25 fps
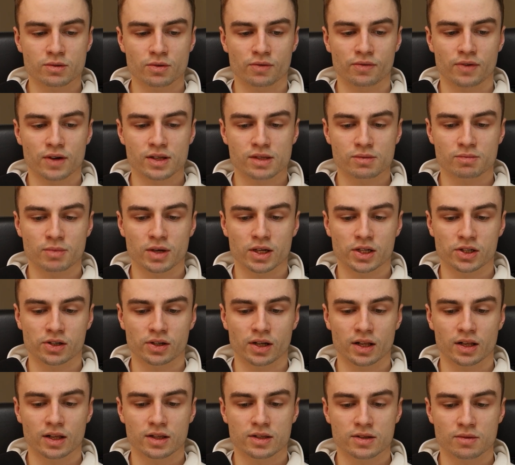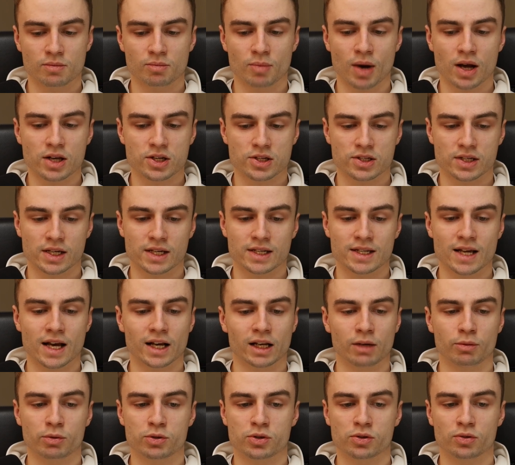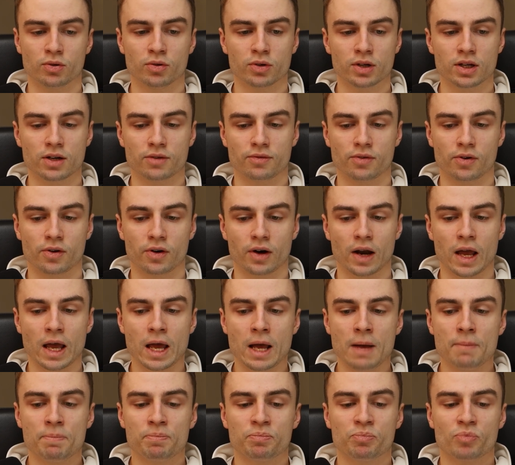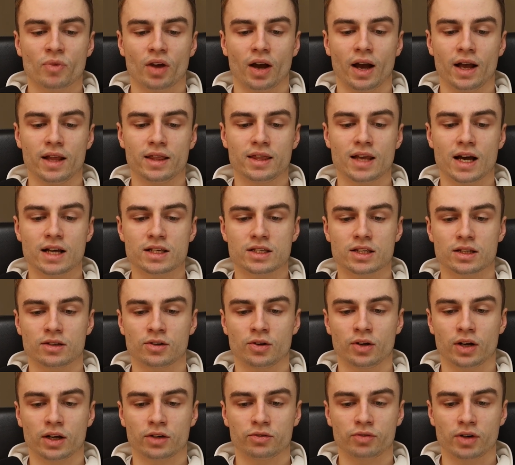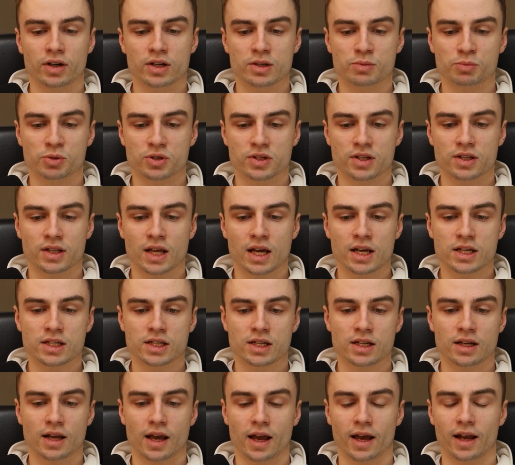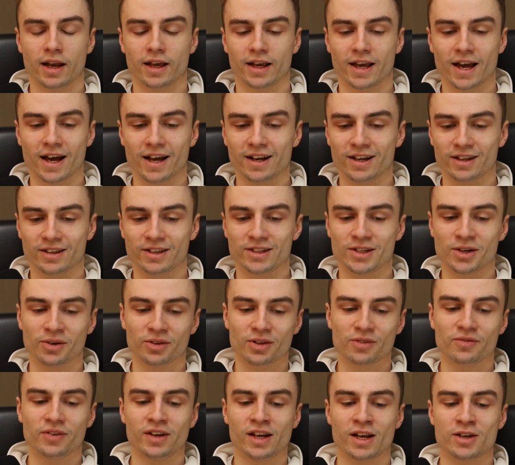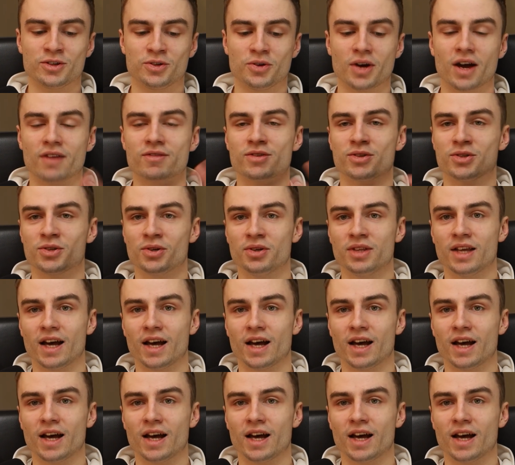with it, make sure that it matches exactly what you're looking for. And that's gonna create this presentation. And again, the only thing that you have to do